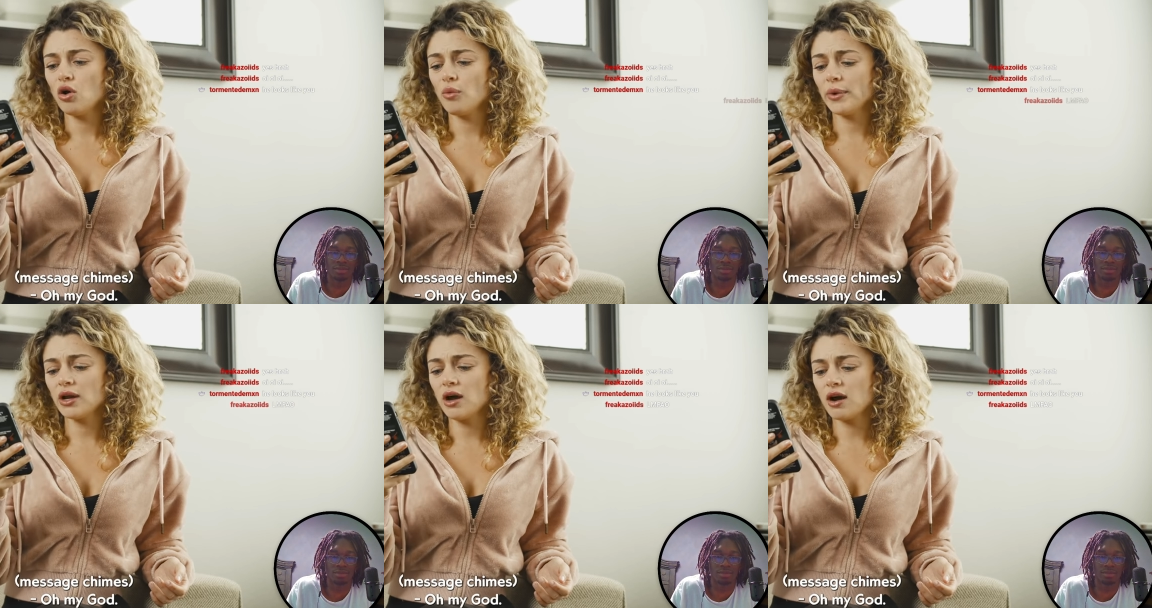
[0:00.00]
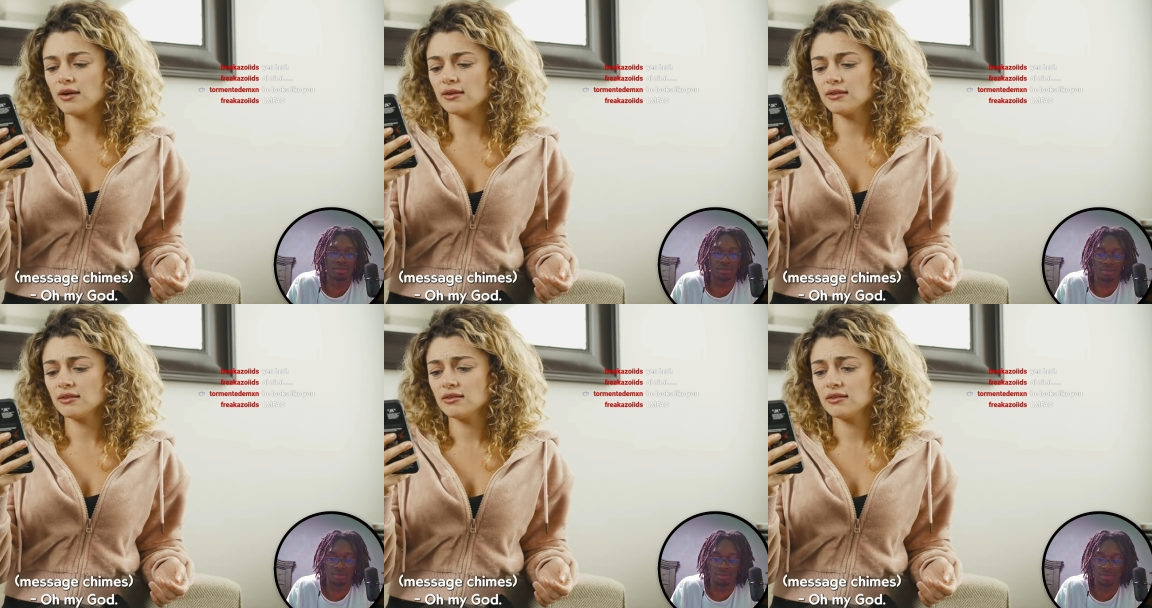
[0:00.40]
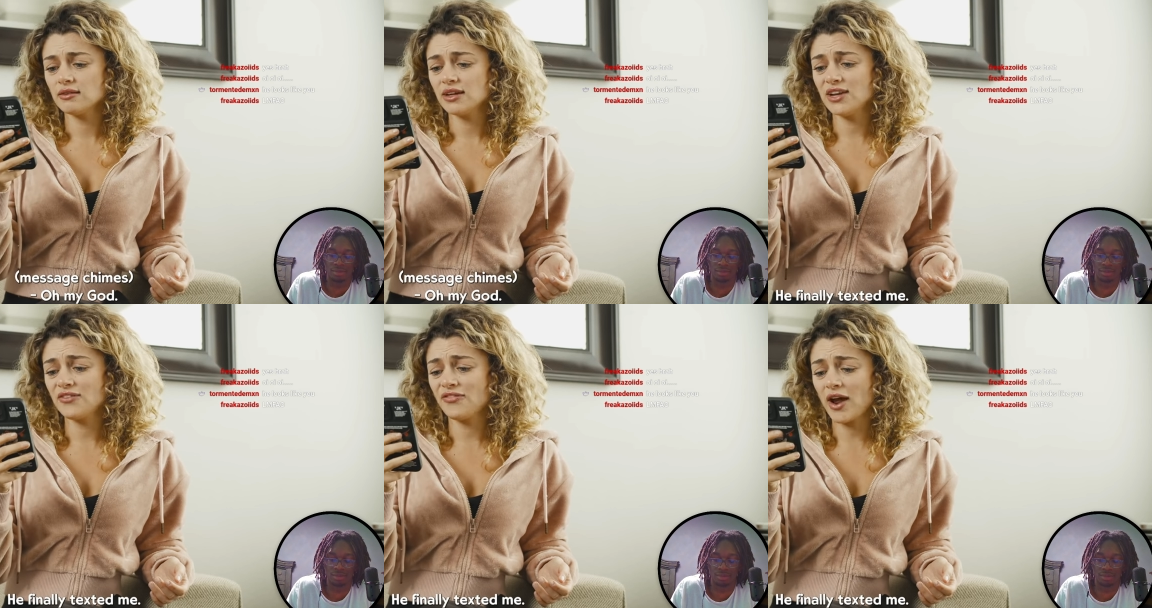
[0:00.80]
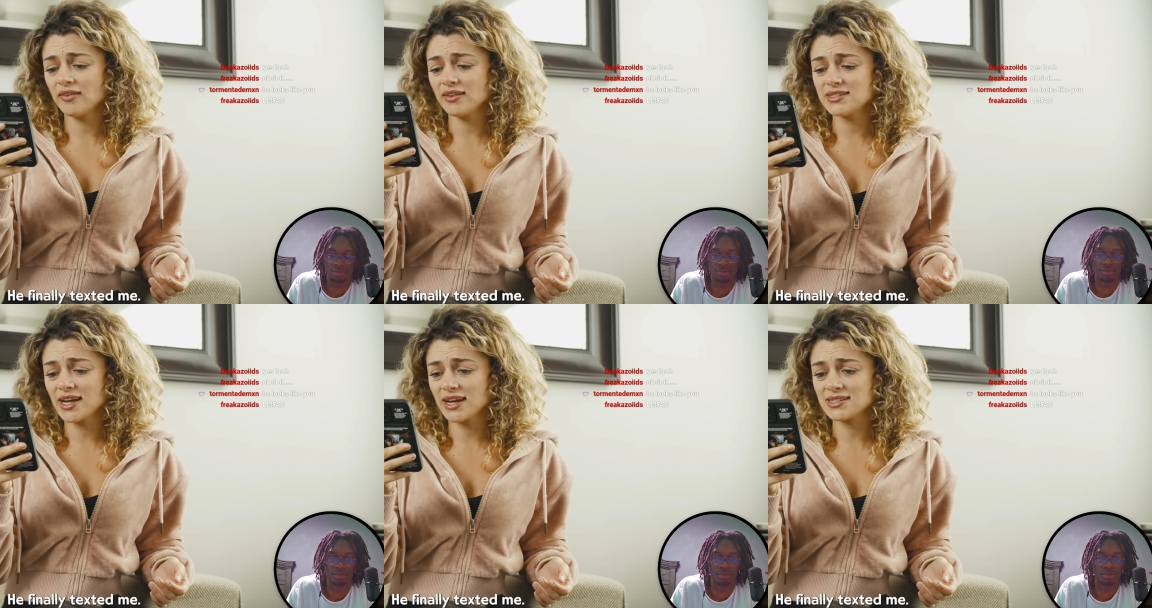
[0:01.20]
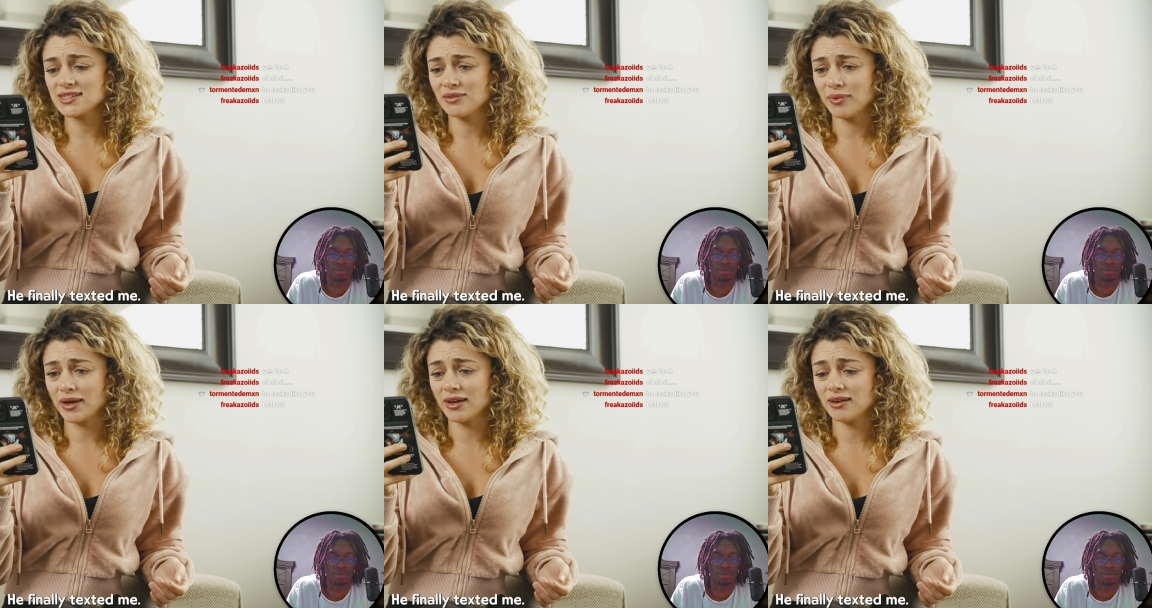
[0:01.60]
Speaker 1: Oh my God, he finally texted
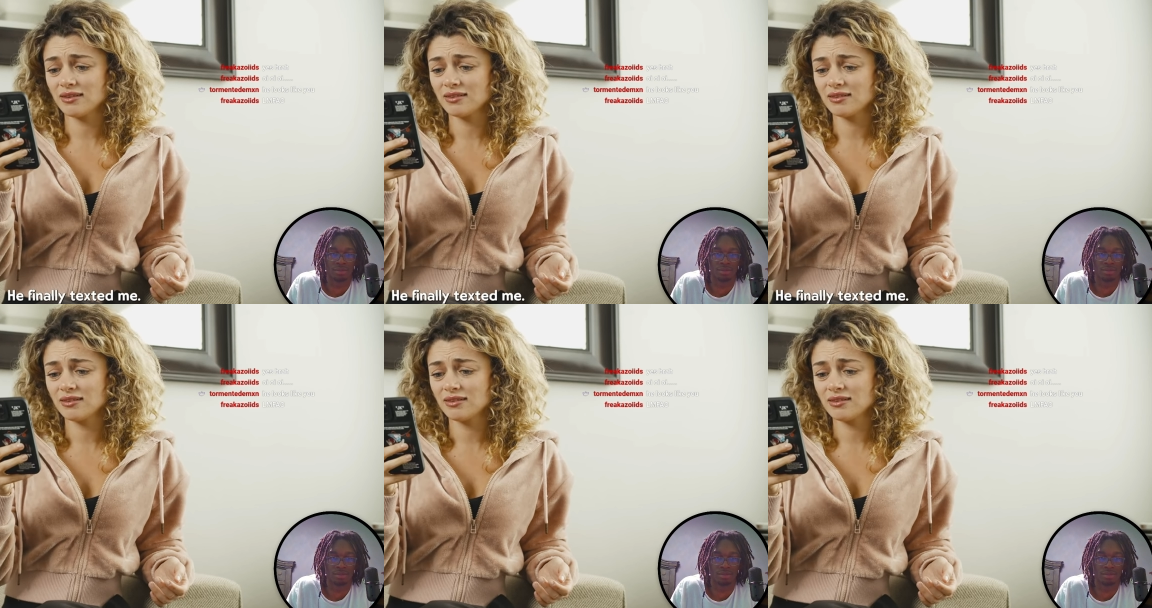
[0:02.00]
me.